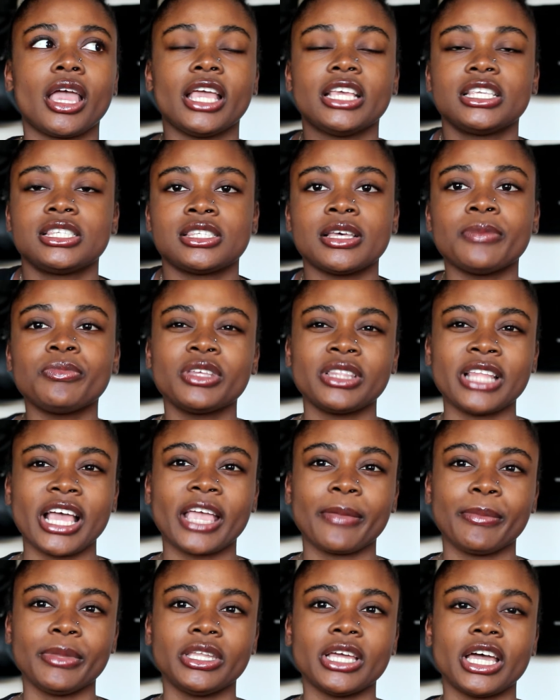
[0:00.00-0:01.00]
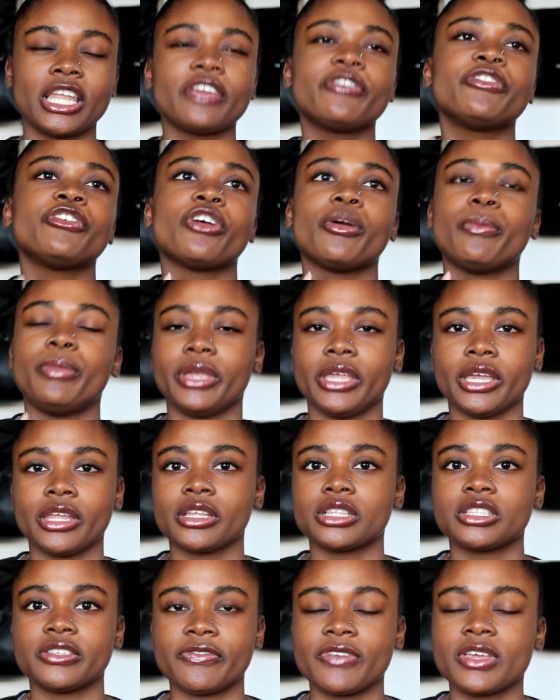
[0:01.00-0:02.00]
something that can be done if you're a
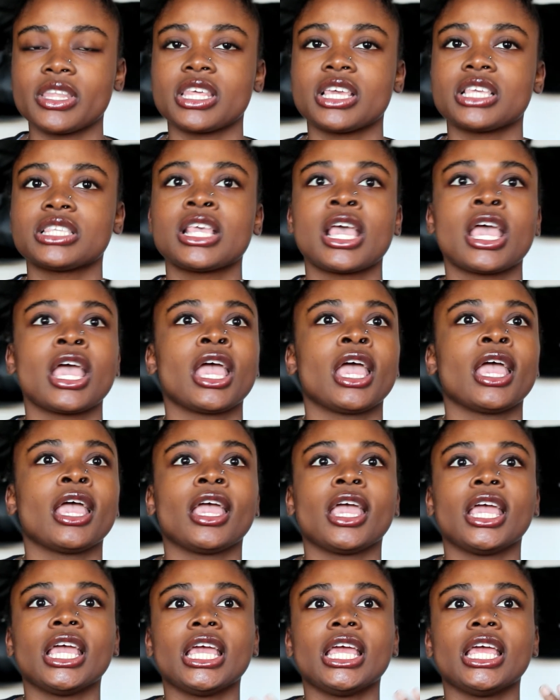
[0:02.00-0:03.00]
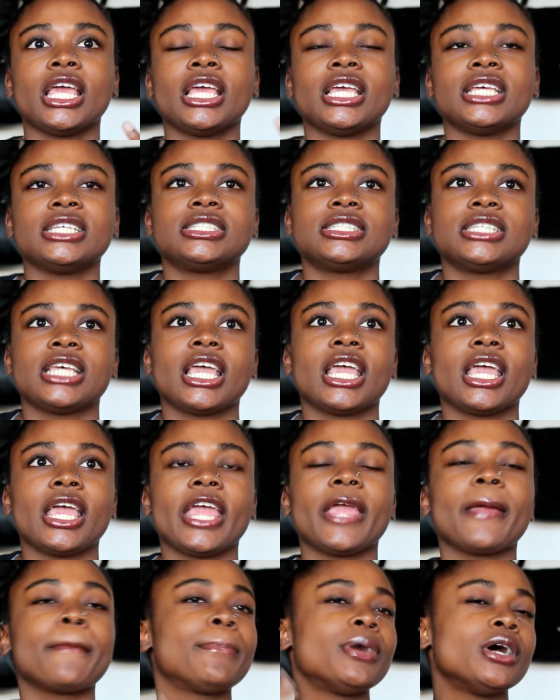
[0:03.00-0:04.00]
beginner to fitness.
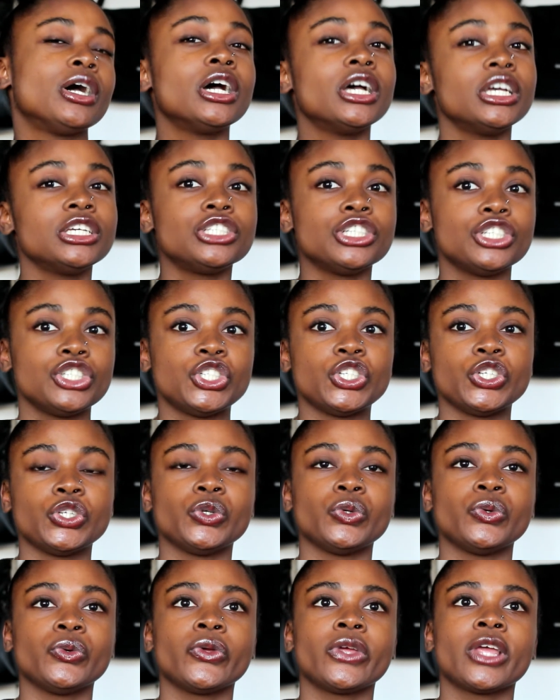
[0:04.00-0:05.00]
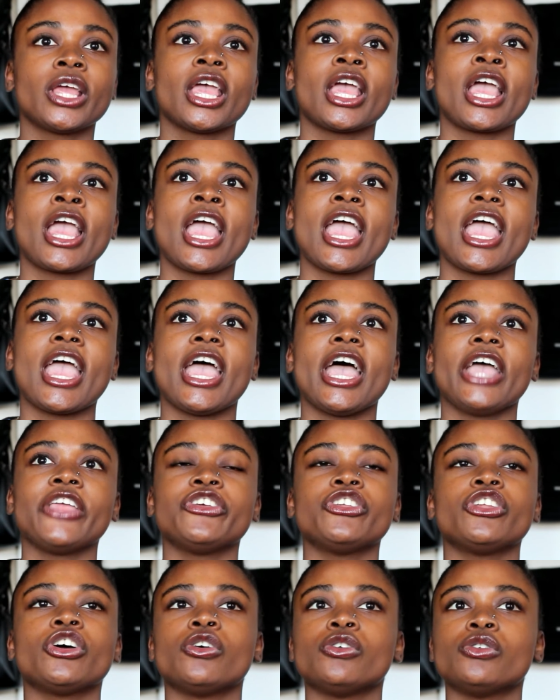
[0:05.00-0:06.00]
It pushes you, and
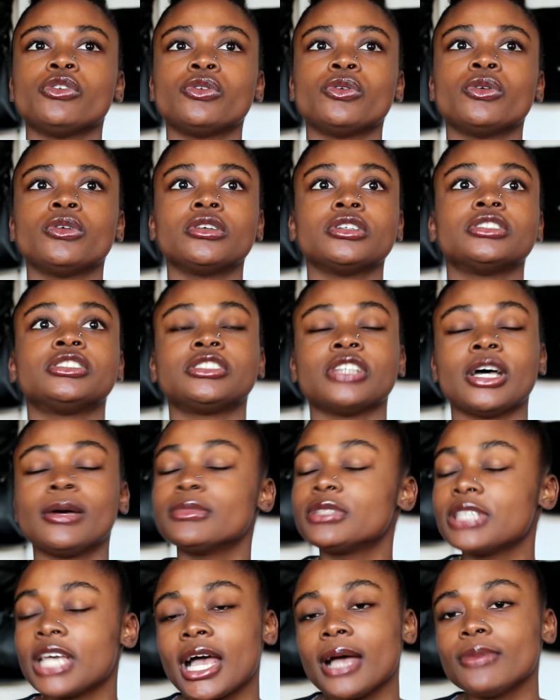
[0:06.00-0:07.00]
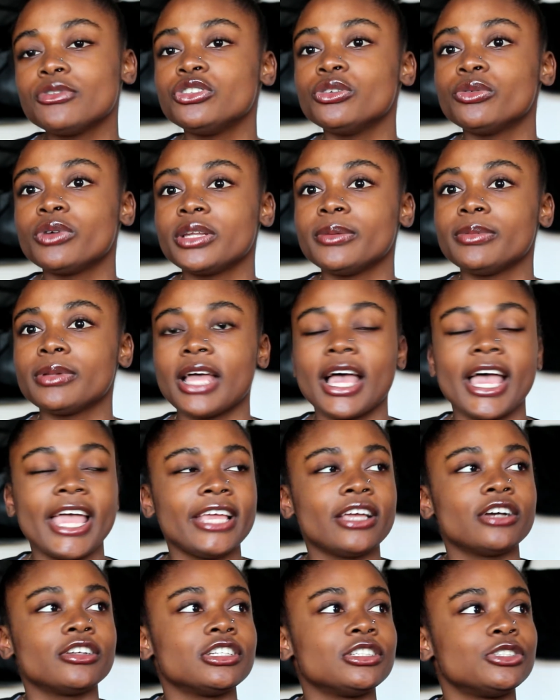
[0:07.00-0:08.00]
you know, sometimes you want to be like, I
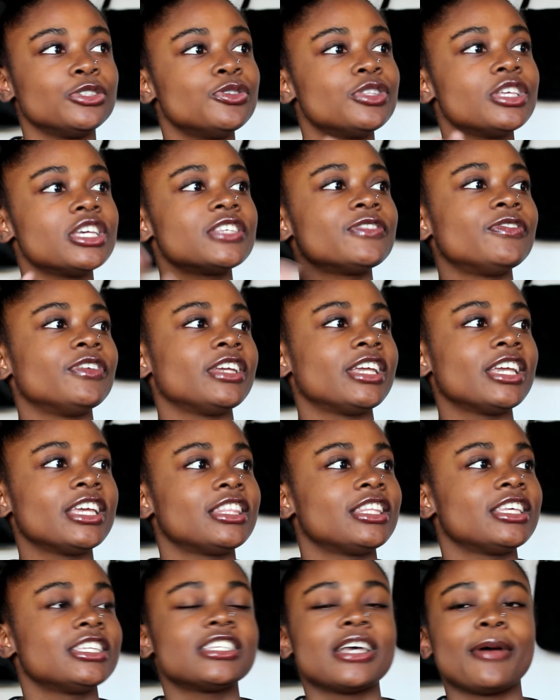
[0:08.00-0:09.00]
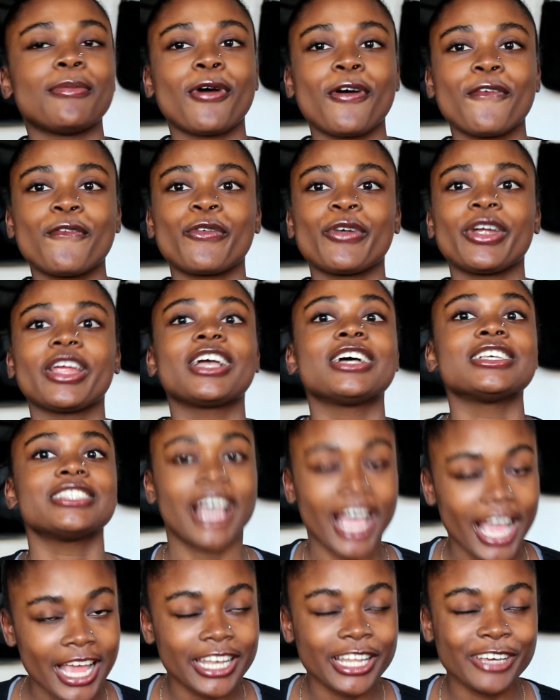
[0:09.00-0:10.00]
ain't gonna do this, forget this, I'm over it, because
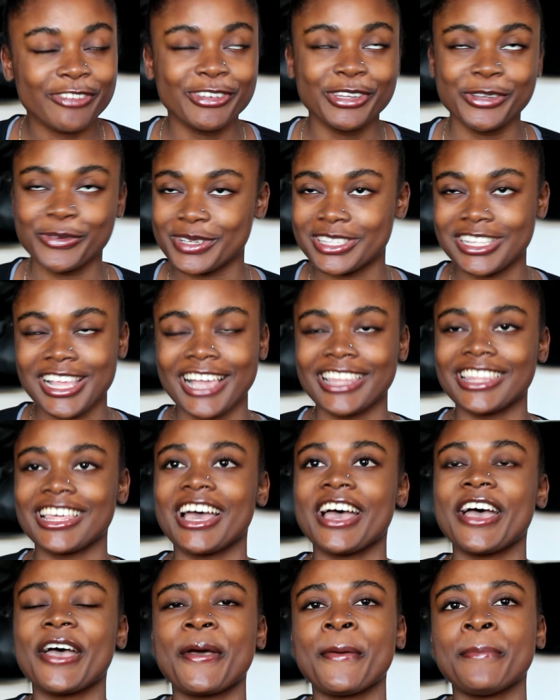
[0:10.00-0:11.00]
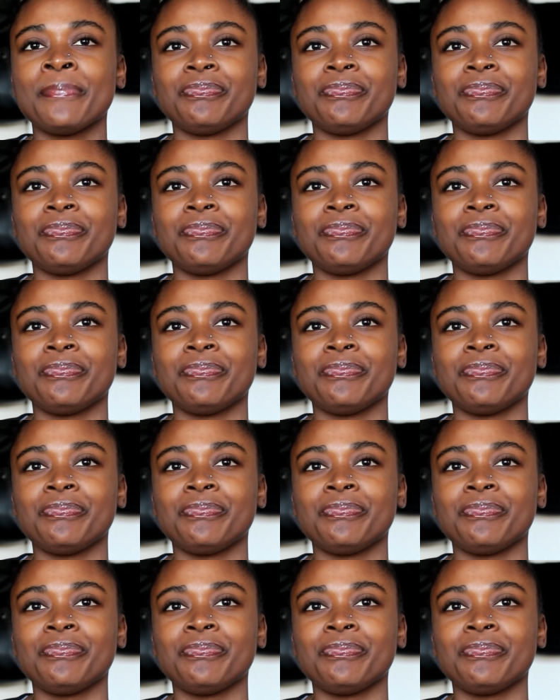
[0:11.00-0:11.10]
I definitely was like that.